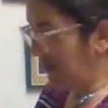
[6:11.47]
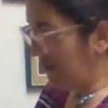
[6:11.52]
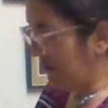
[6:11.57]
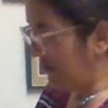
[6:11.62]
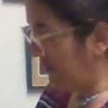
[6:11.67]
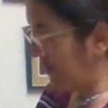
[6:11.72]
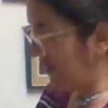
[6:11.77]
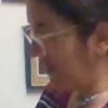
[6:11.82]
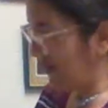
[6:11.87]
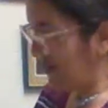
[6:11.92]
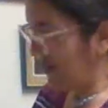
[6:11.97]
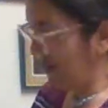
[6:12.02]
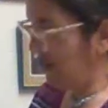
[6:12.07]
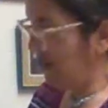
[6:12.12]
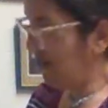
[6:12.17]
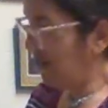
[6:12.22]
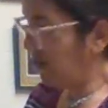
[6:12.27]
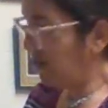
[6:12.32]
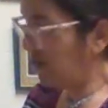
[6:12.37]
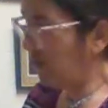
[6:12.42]
It's
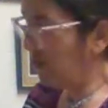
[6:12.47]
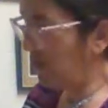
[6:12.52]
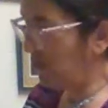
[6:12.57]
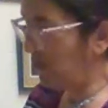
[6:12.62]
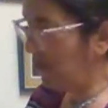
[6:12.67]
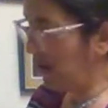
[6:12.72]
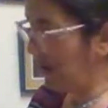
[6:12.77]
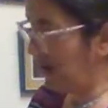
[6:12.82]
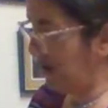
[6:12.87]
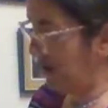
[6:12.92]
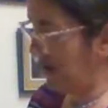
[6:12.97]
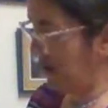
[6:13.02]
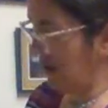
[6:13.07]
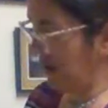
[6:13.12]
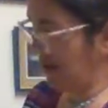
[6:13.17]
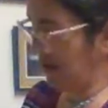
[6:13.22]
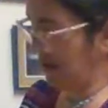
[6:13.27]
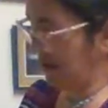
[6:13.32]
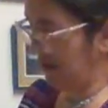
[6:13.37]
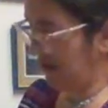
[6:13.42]
a new era.